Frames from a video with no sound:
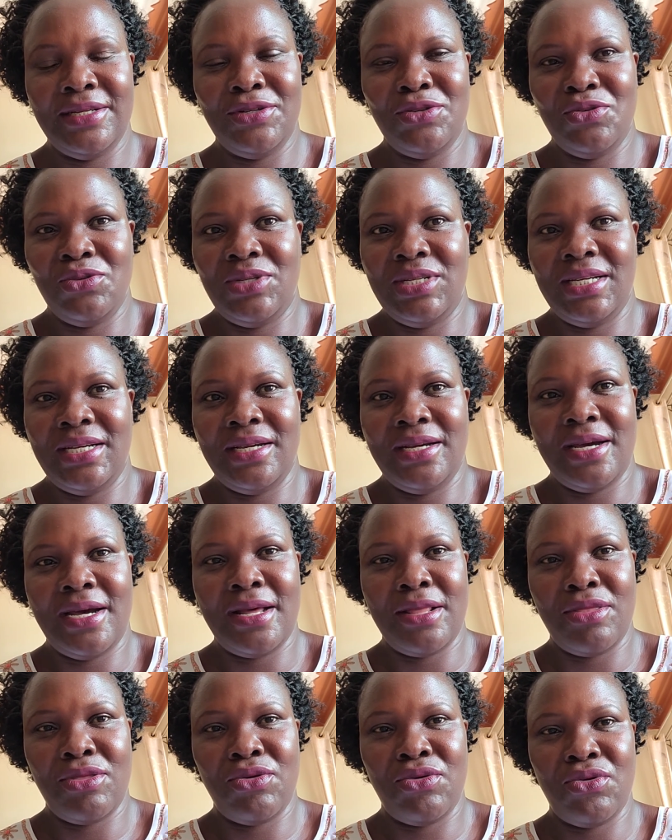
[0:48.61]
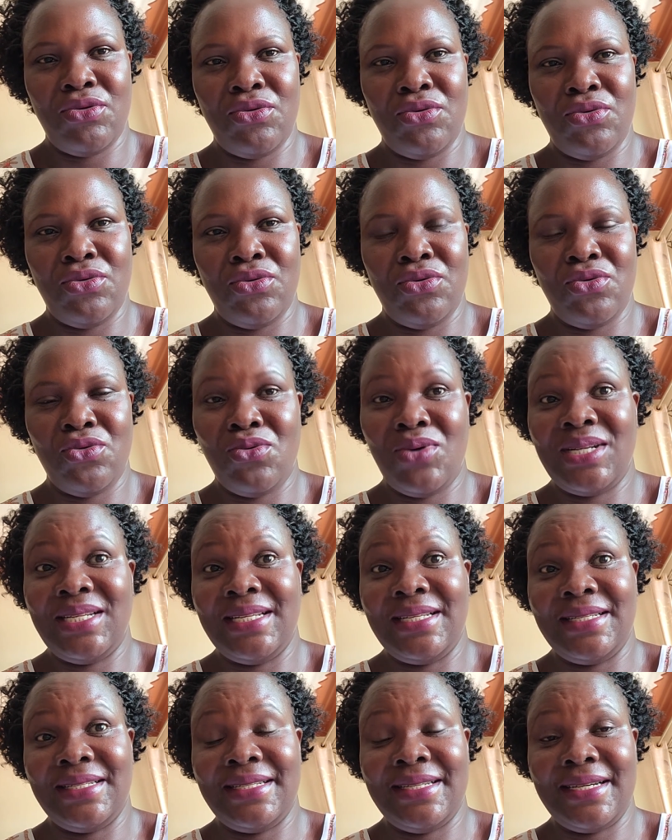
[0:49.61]
to take her through what
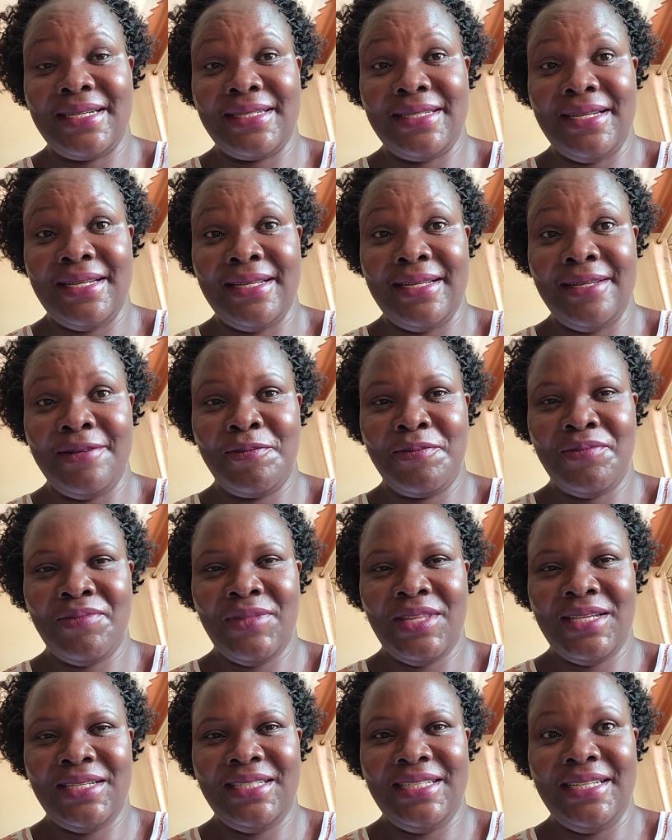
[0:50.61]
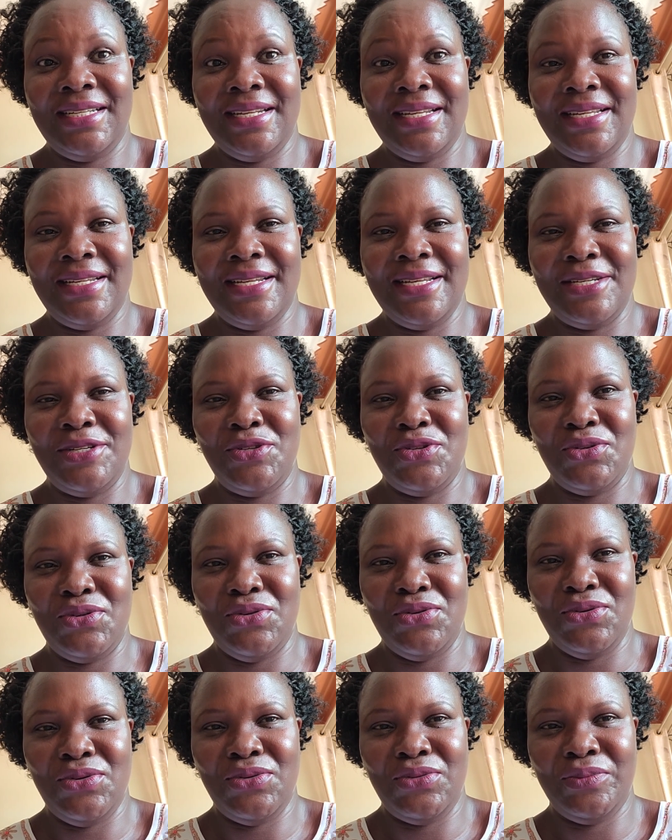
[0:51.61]
exactly she needed to
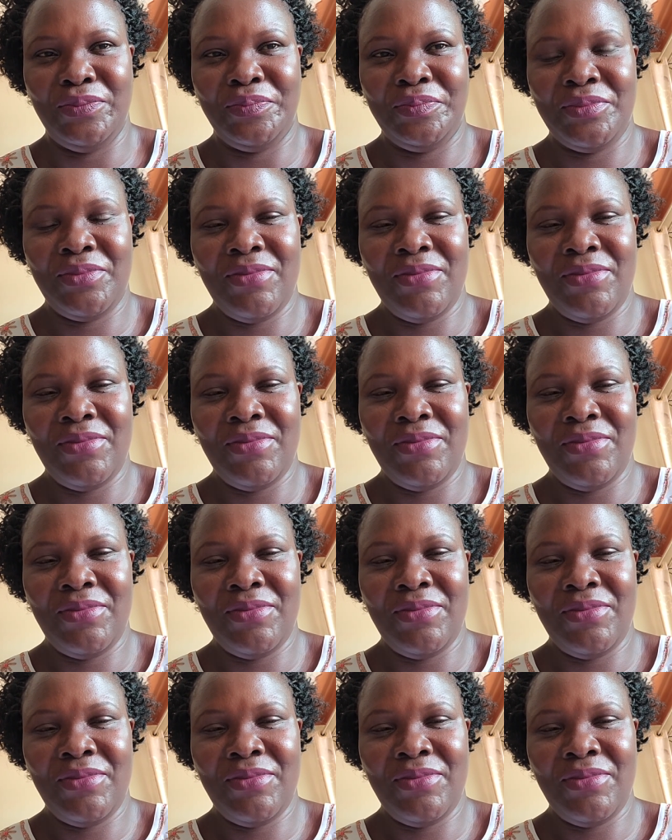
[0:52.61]
do.